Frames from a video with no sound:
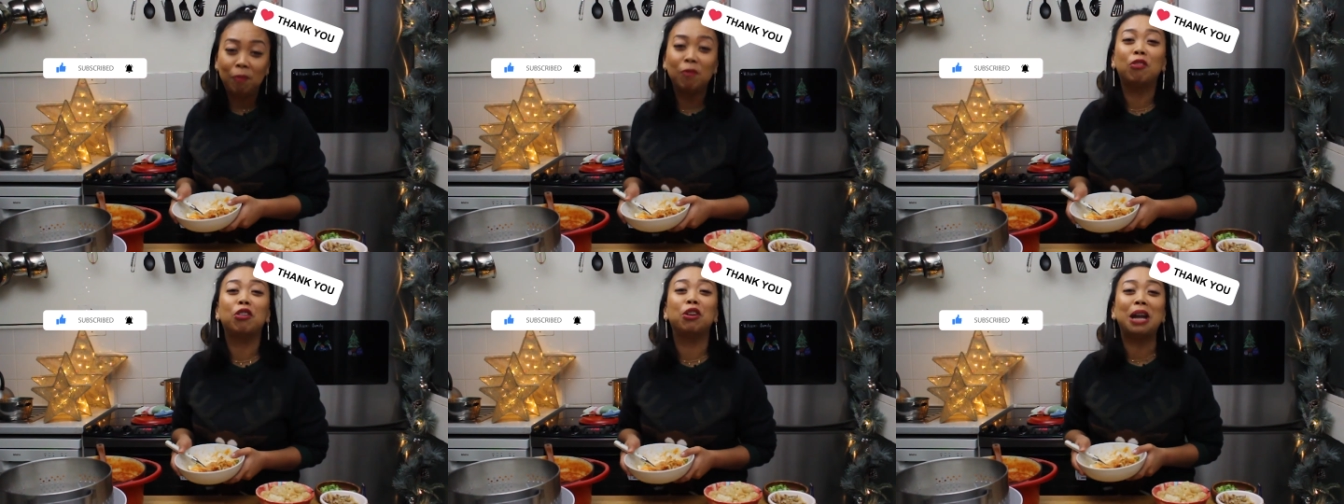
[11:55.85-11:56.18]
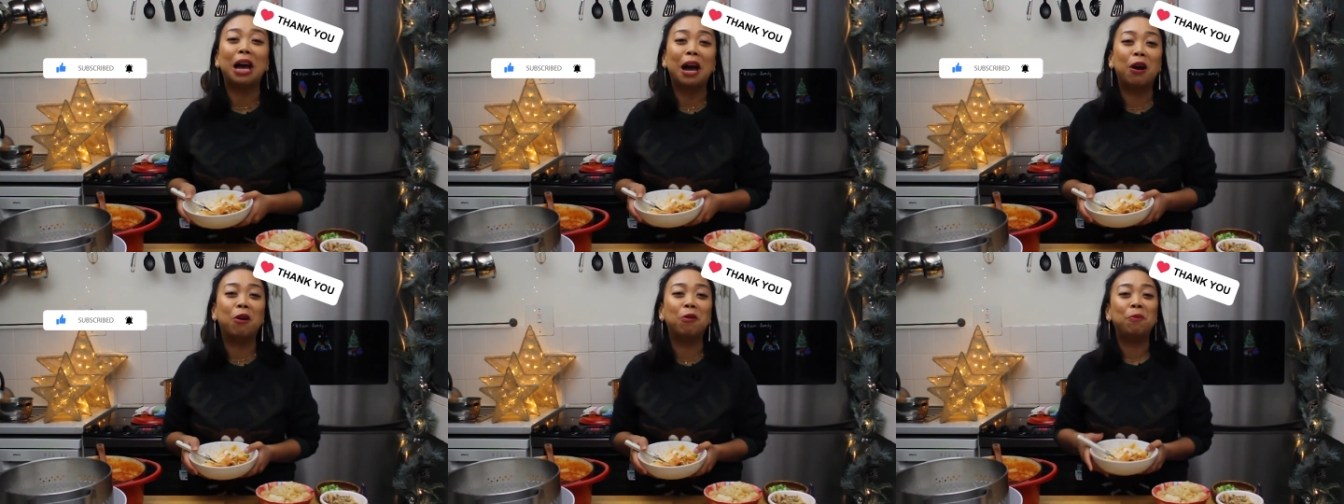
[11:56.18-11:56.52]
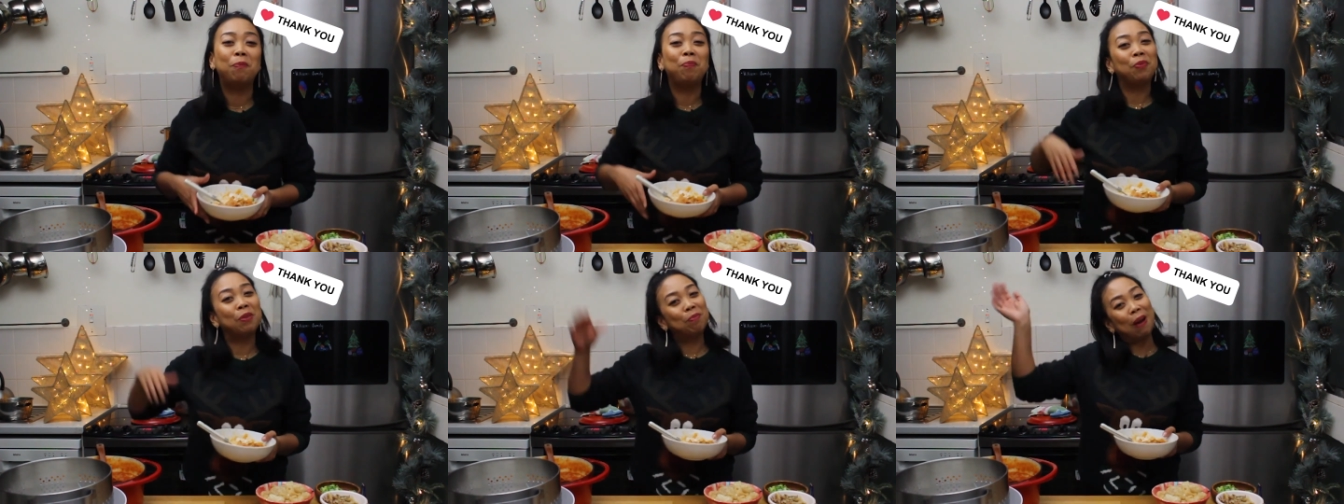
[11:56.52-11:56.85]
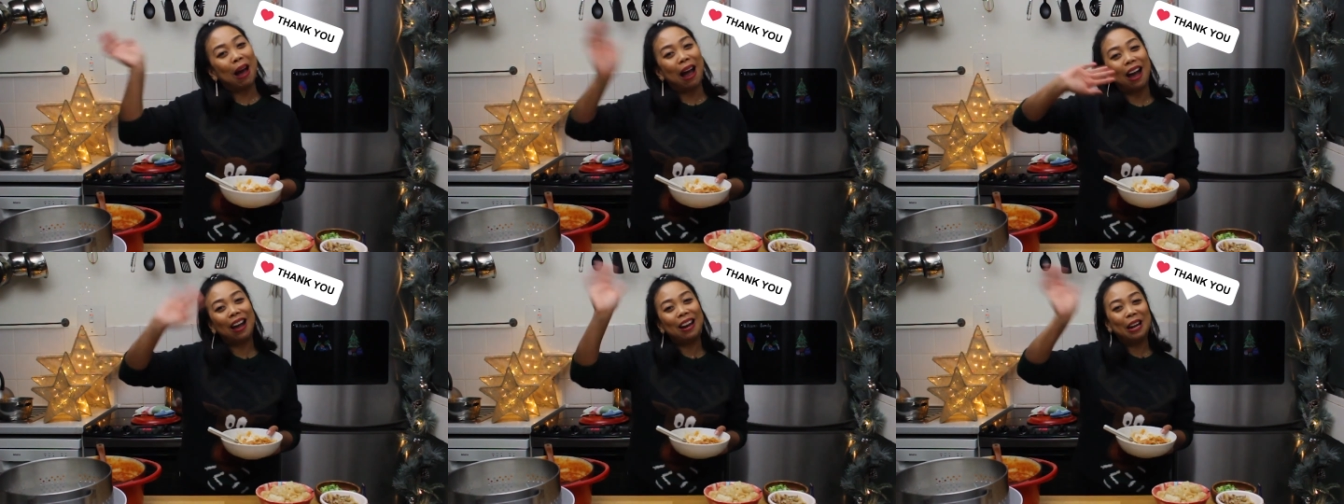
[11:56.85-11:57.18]
For now,
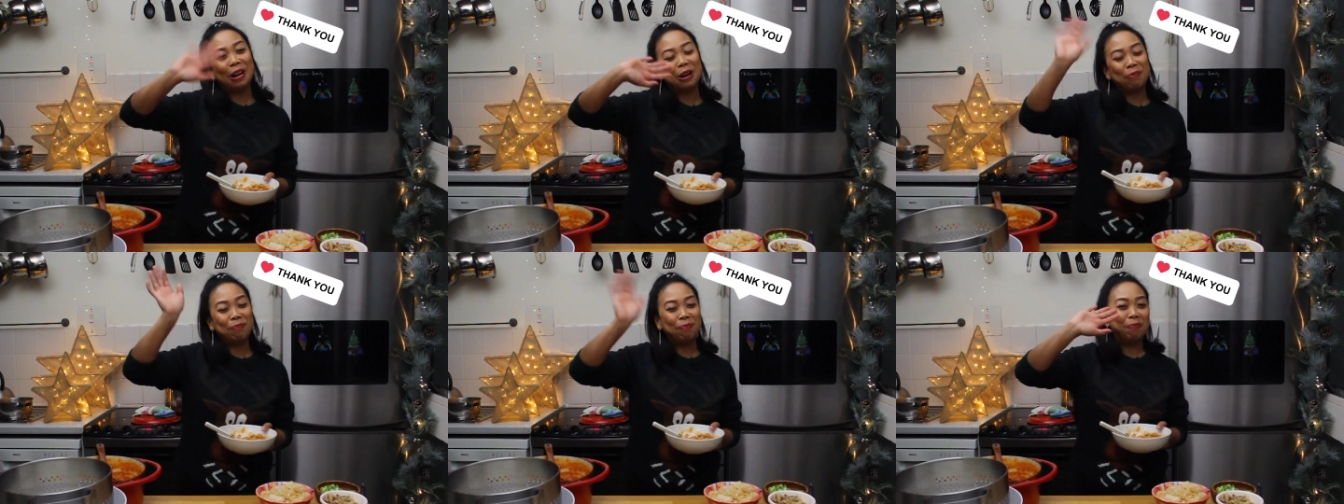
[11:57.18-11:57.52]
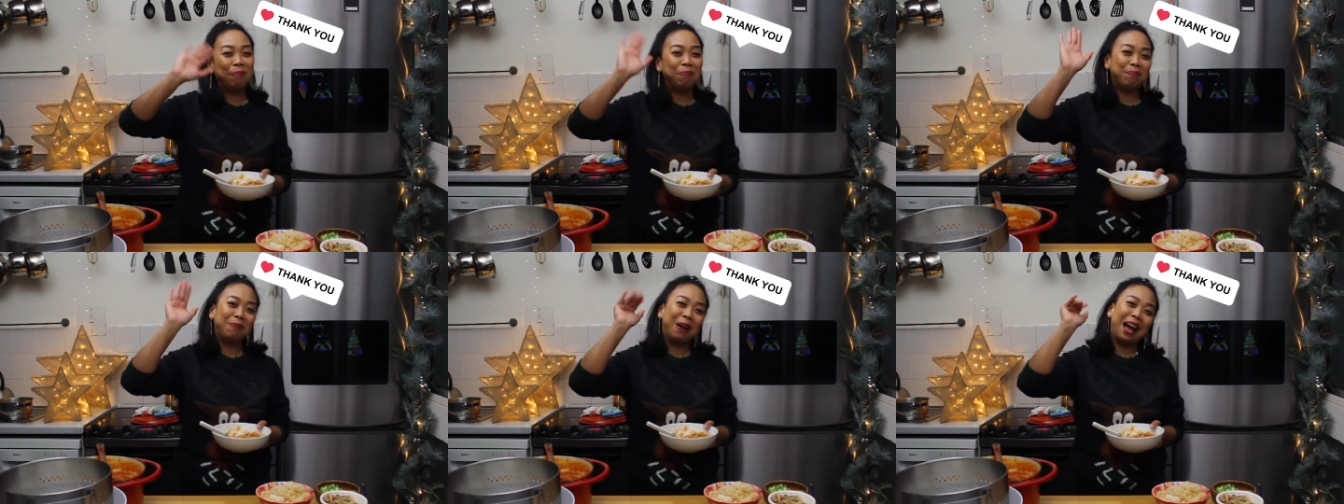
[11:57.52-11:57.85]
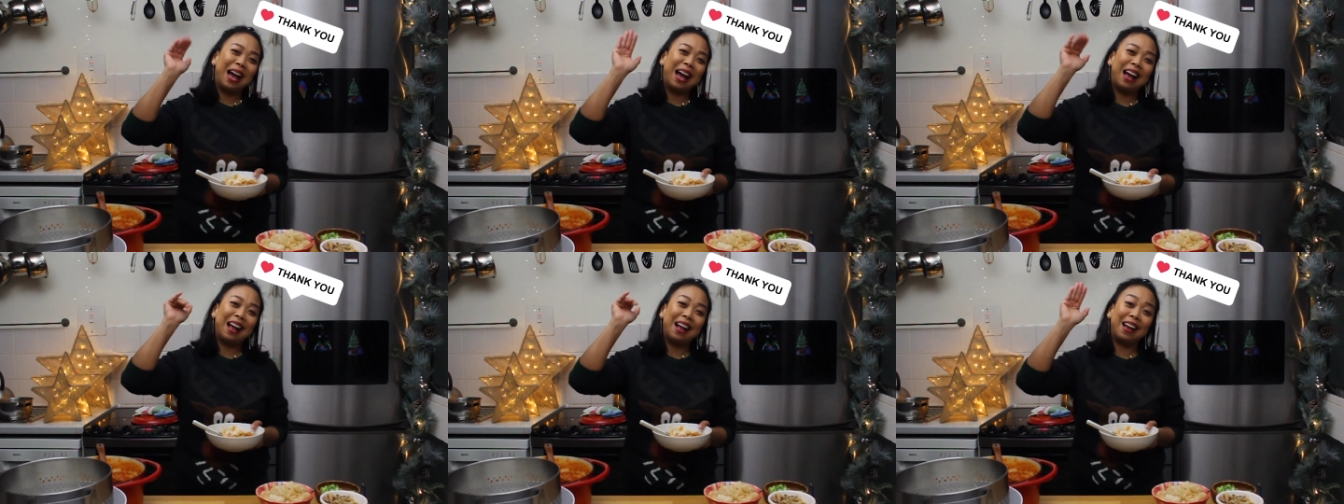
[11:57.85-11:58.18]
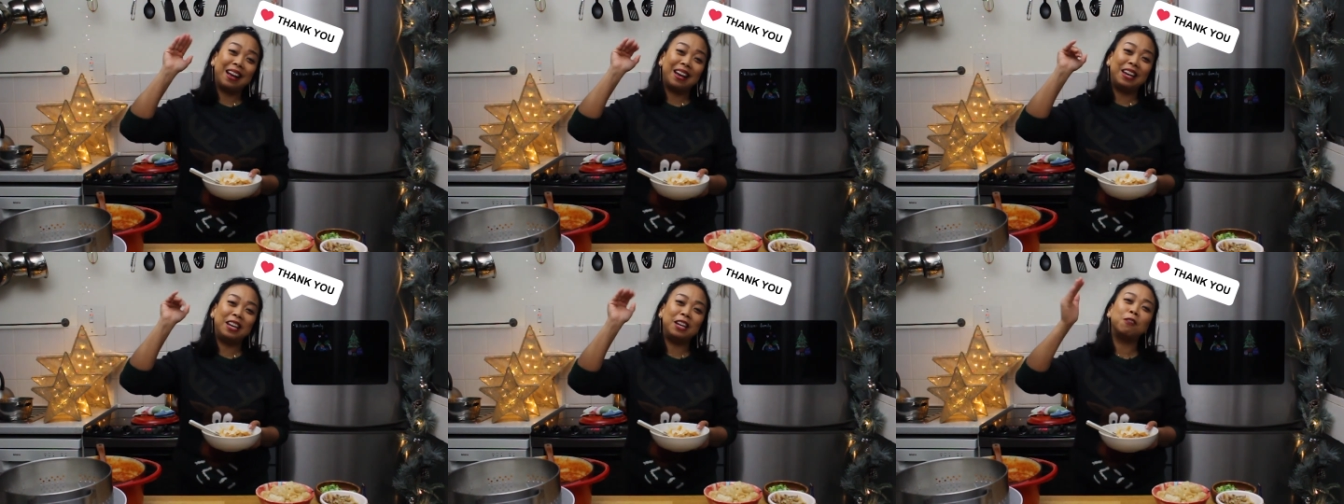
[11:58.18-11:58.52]
paalam!
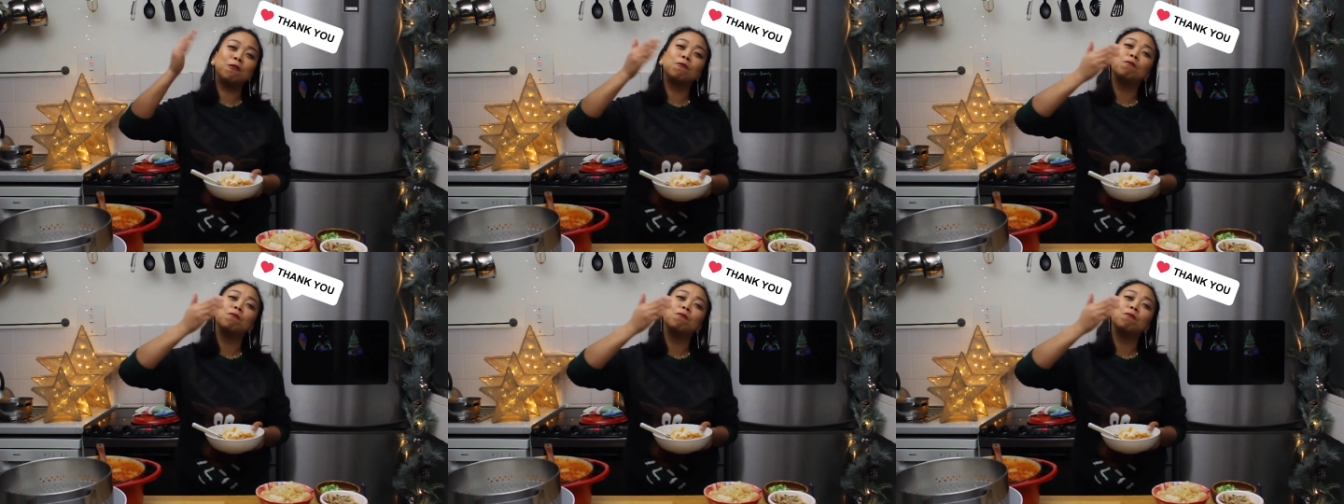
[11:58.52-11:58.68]
Bye!